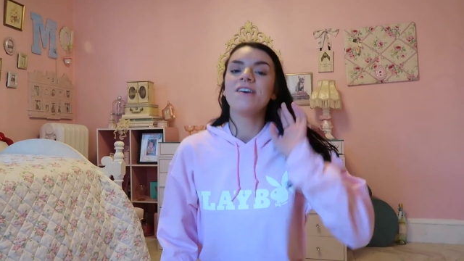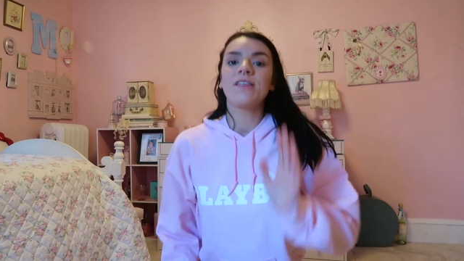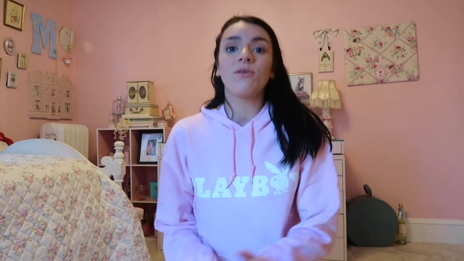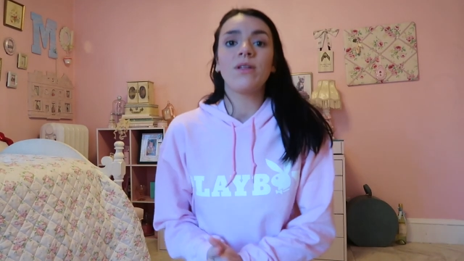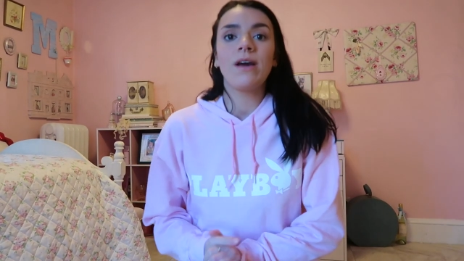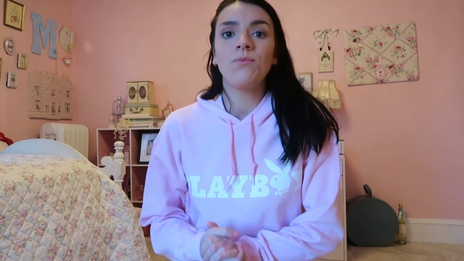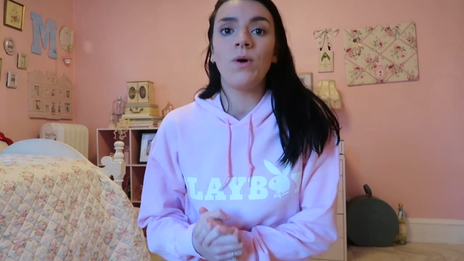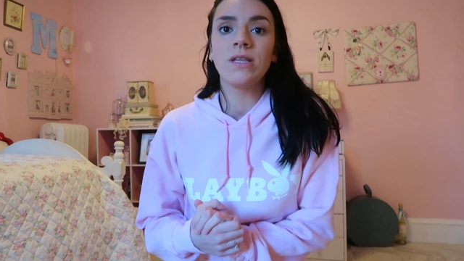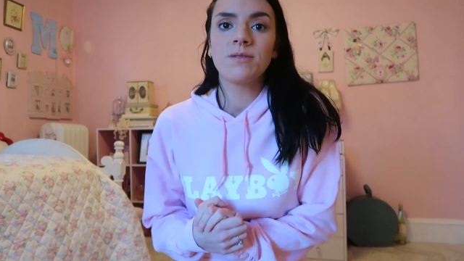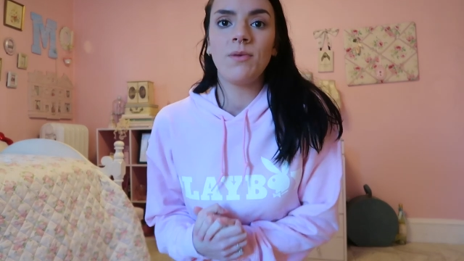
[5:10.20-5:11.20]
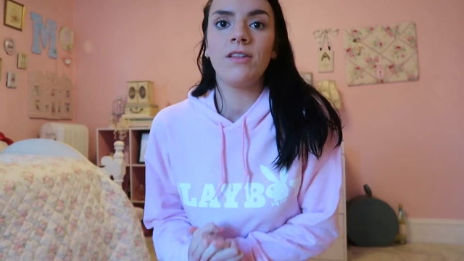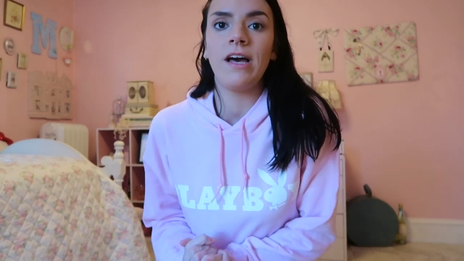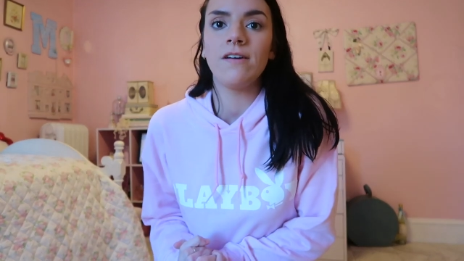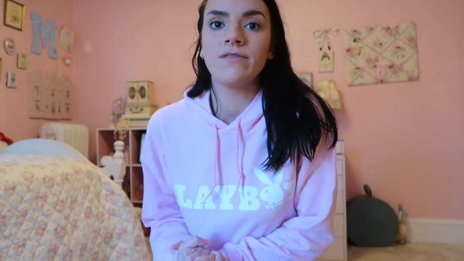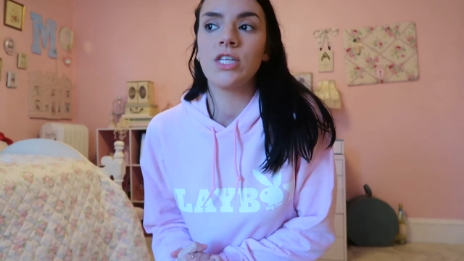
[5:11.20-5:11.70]
They only have one small
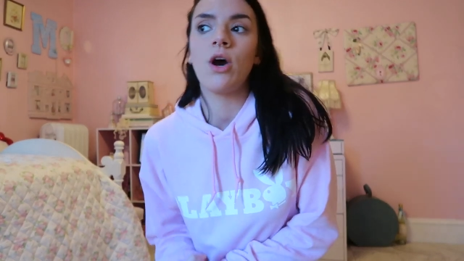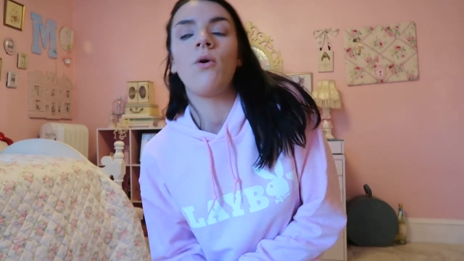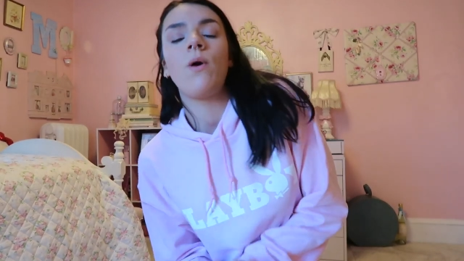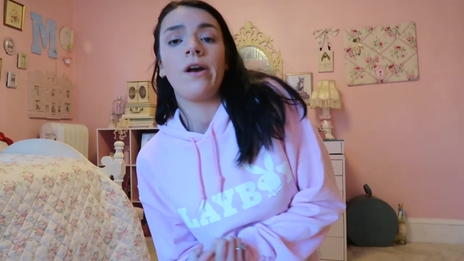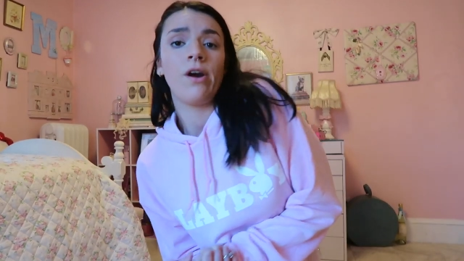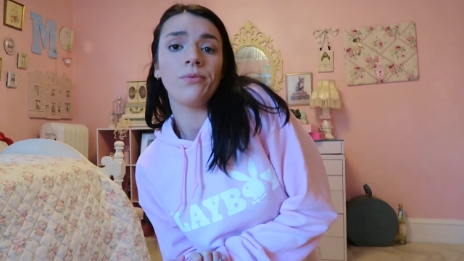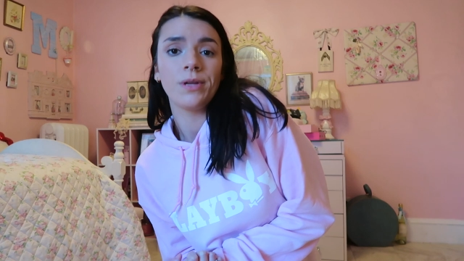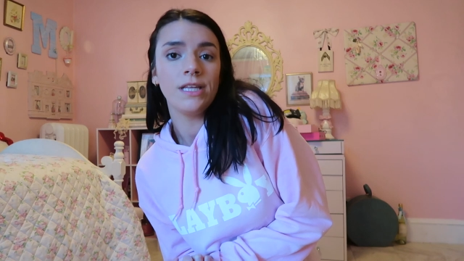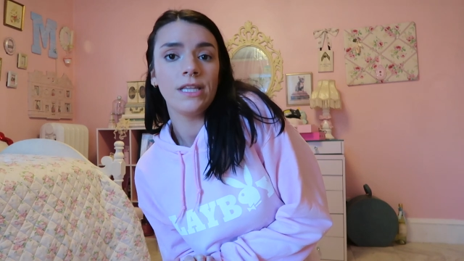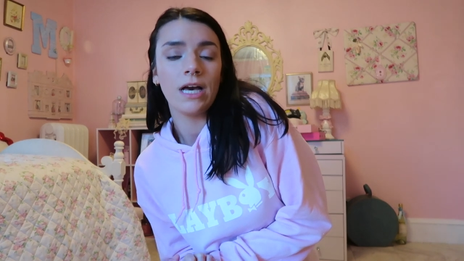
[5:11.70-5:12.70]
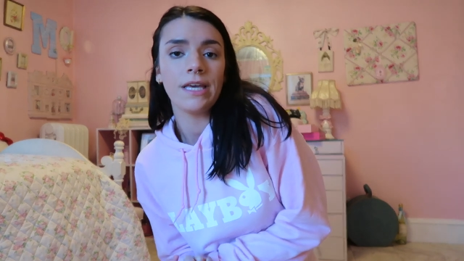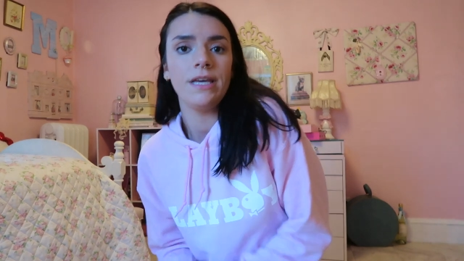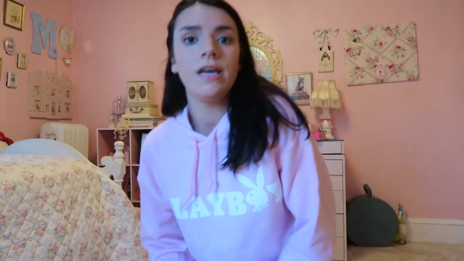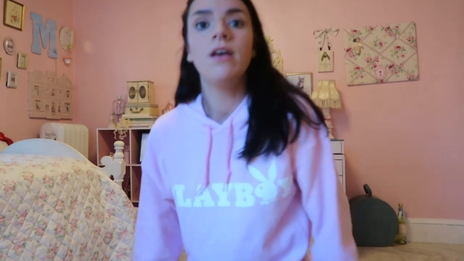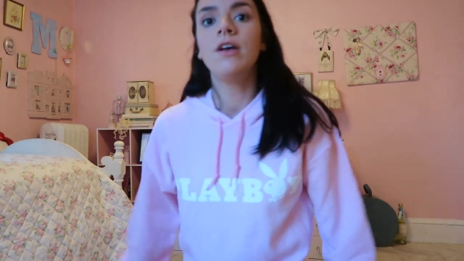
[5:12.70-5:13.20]
left, so I got really
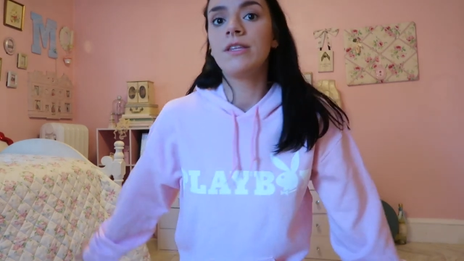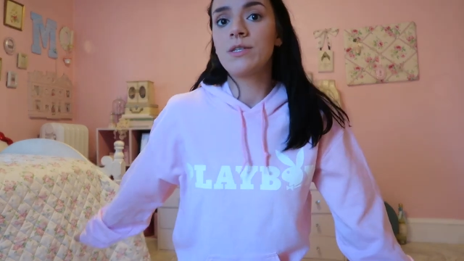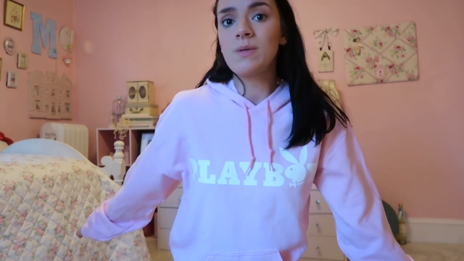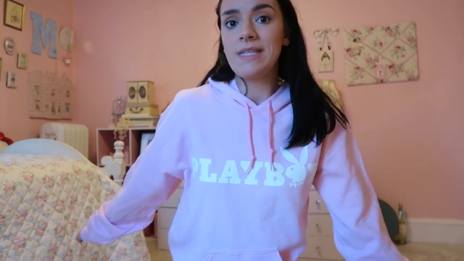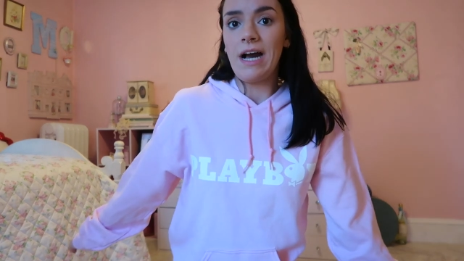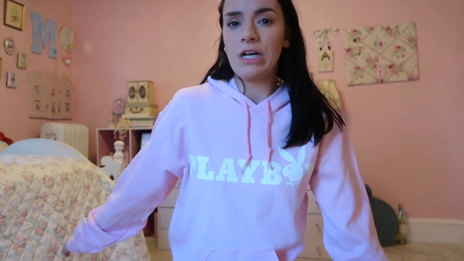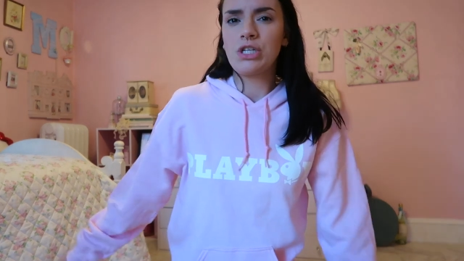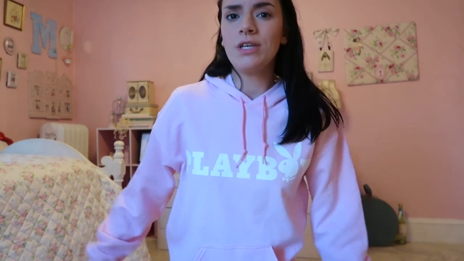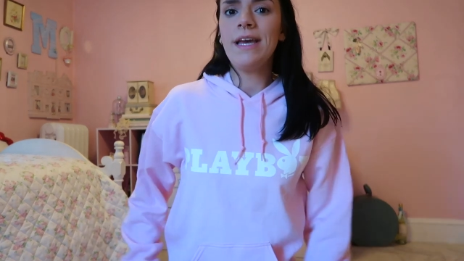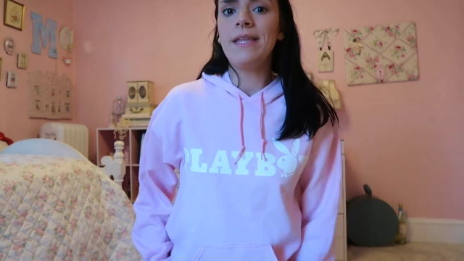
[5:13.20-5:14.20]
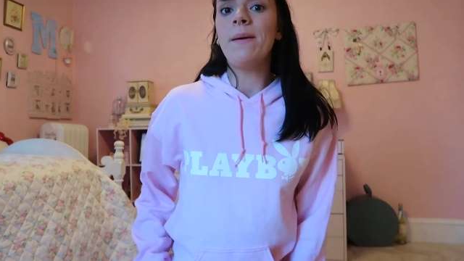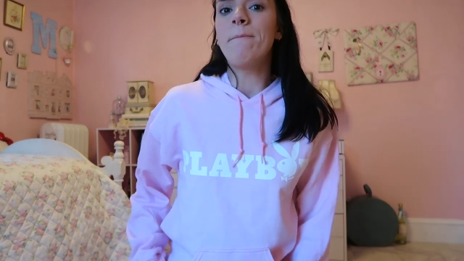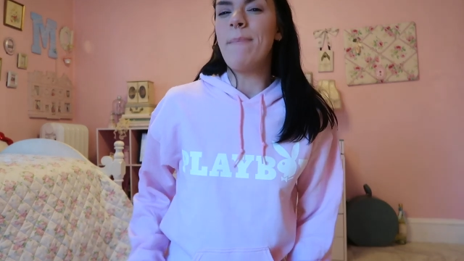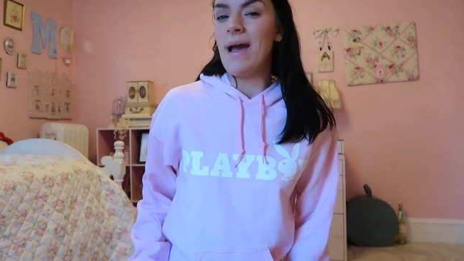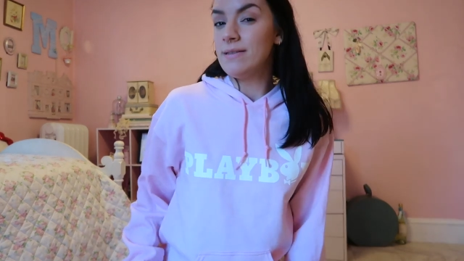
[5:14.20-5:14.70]
lucky. This was actually in the
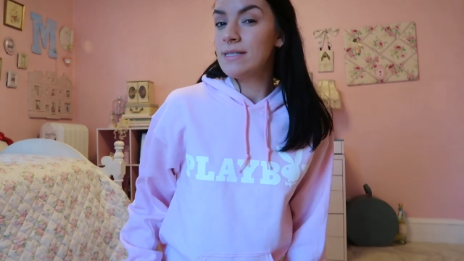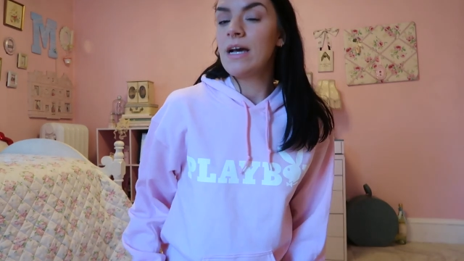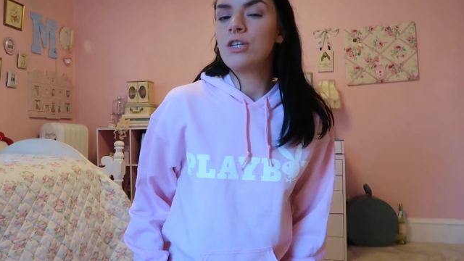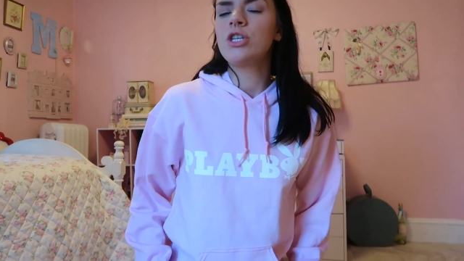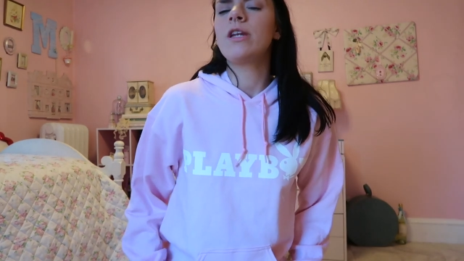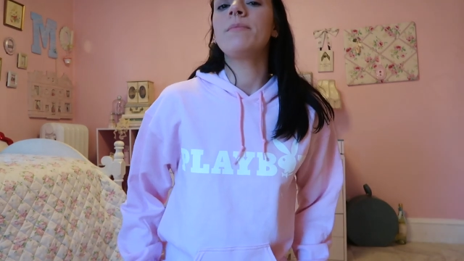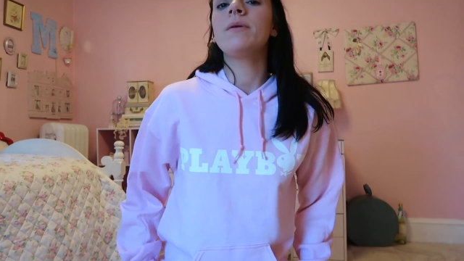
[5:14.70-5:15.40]
men's section, I